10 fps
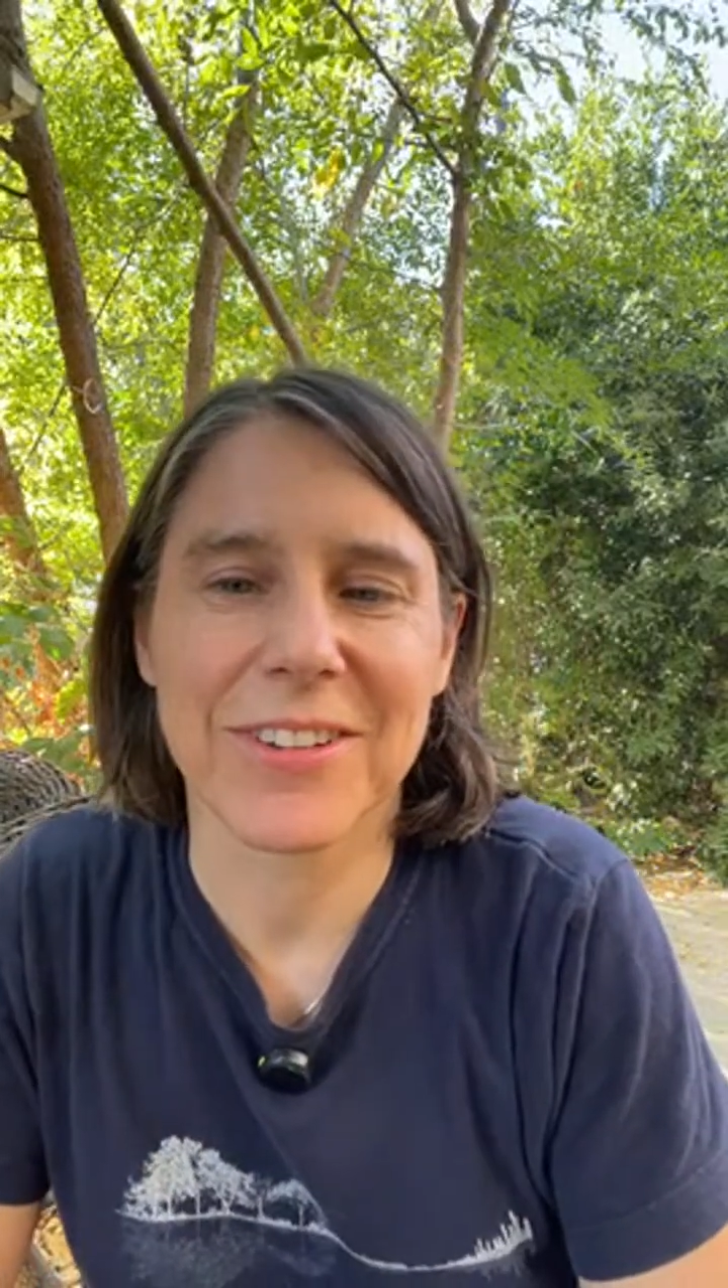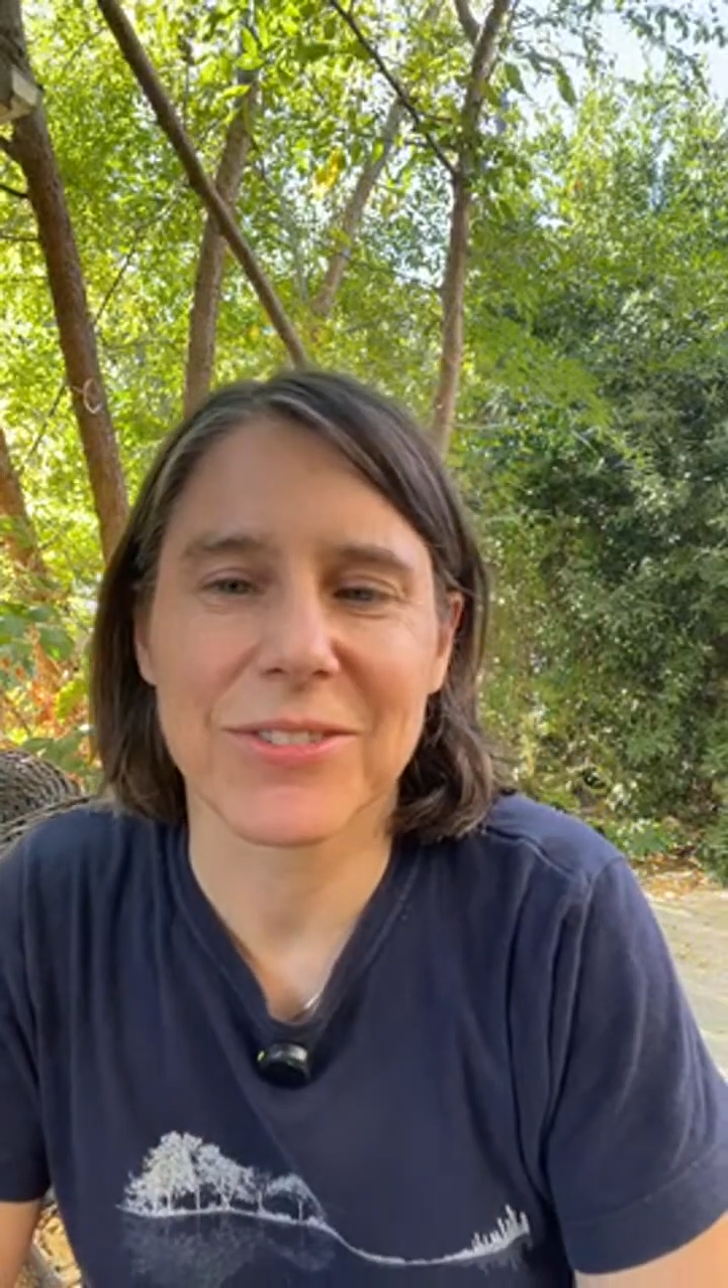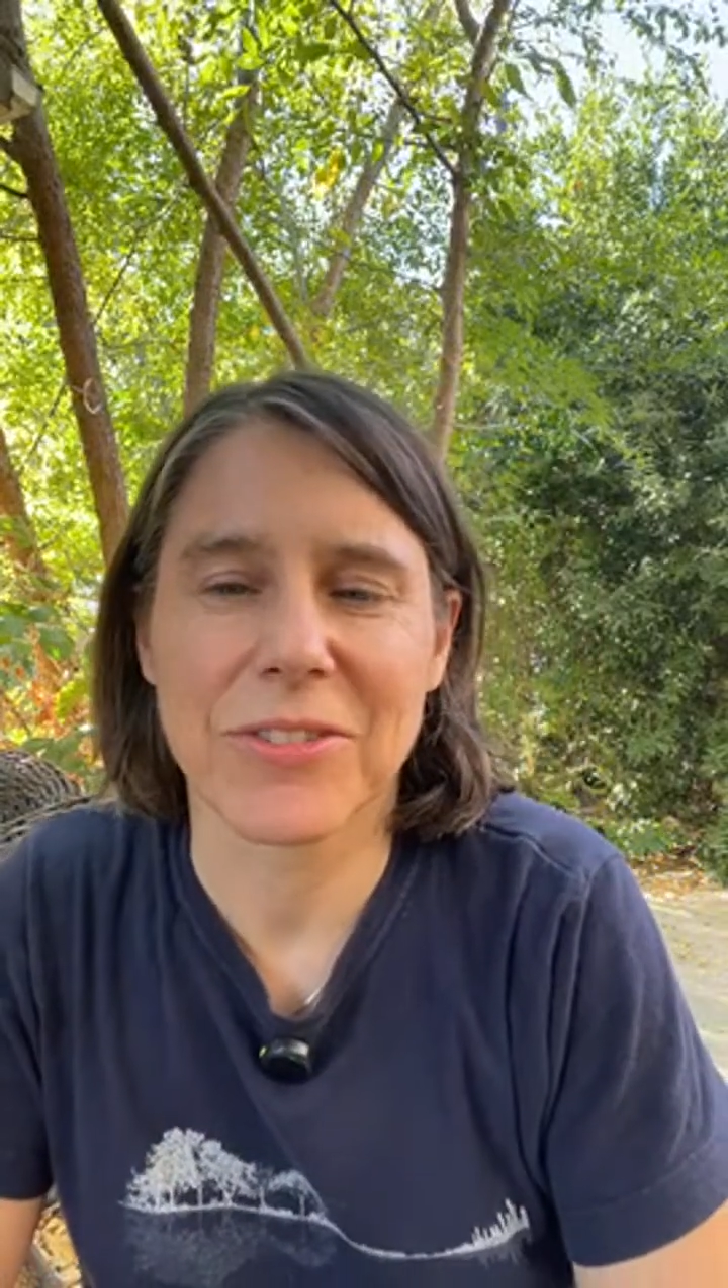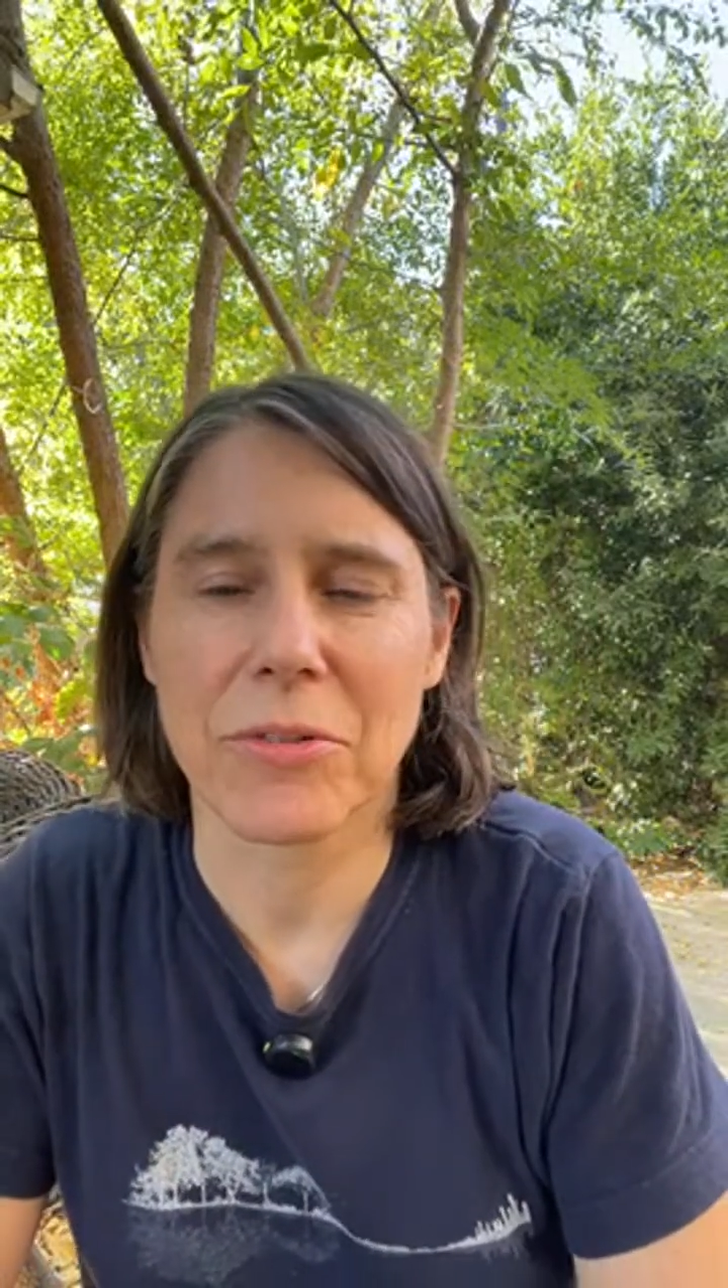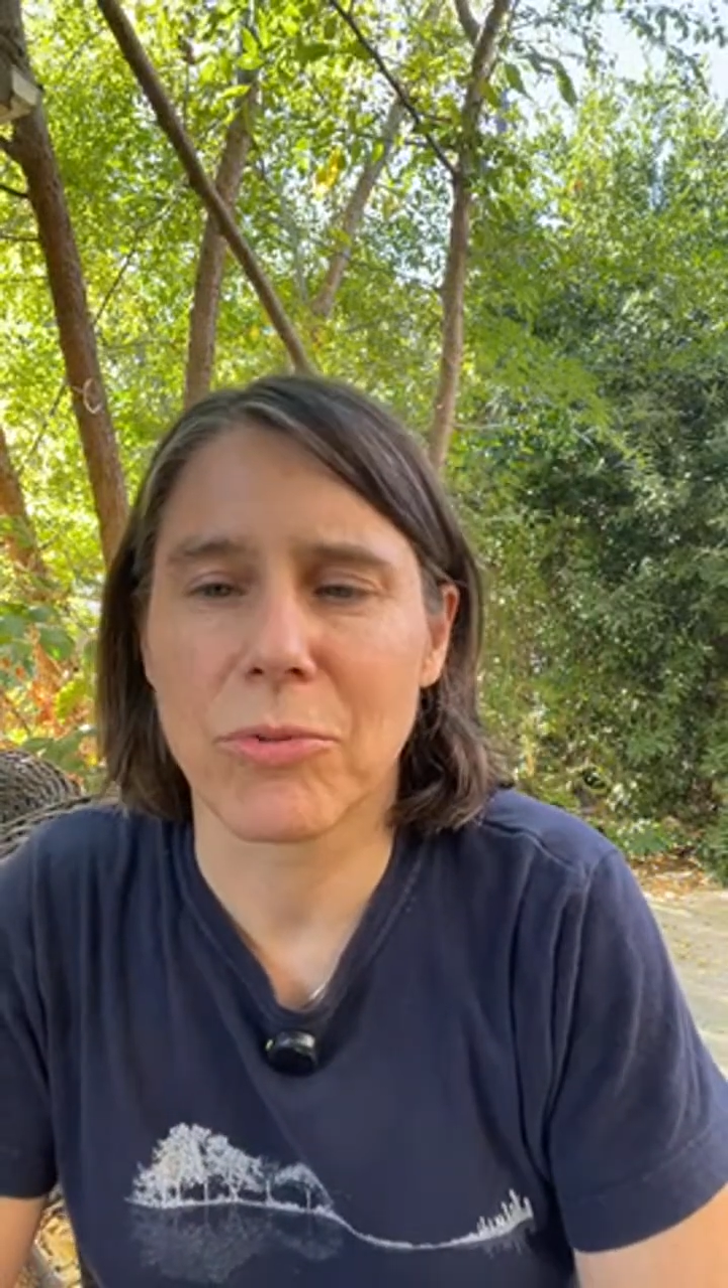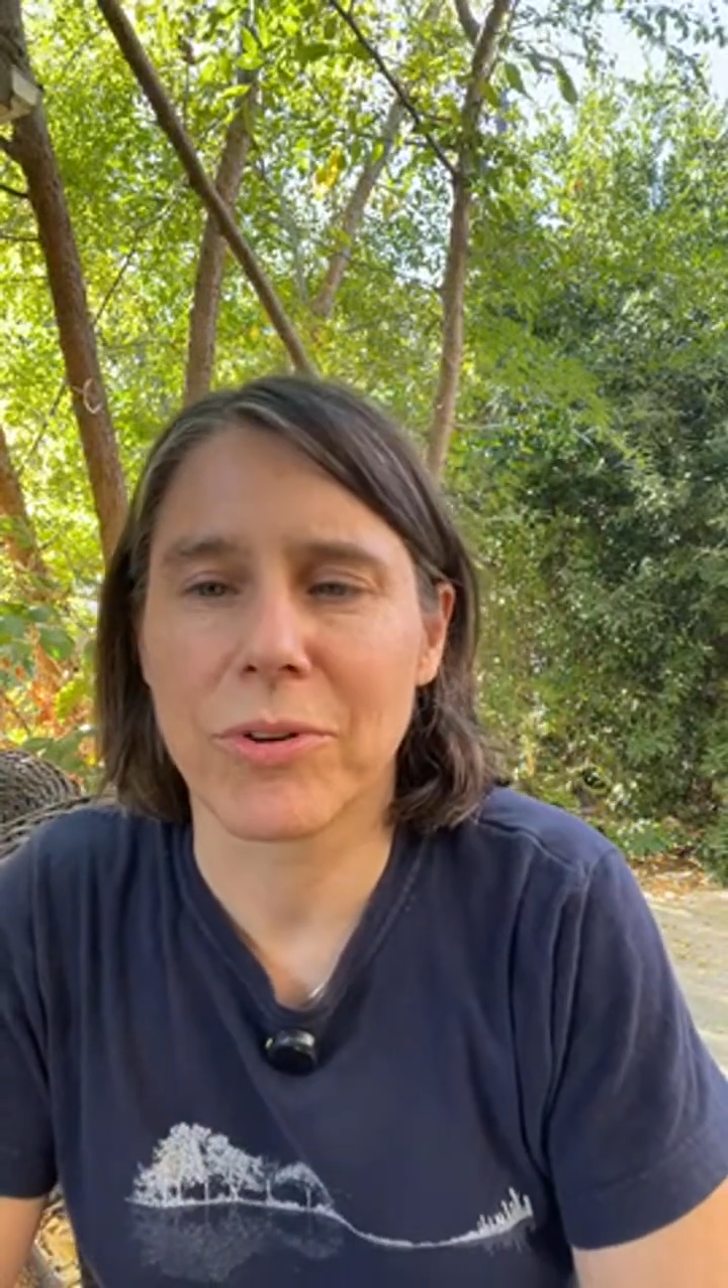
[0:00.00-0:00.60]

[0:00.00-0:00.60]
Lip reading: in the morning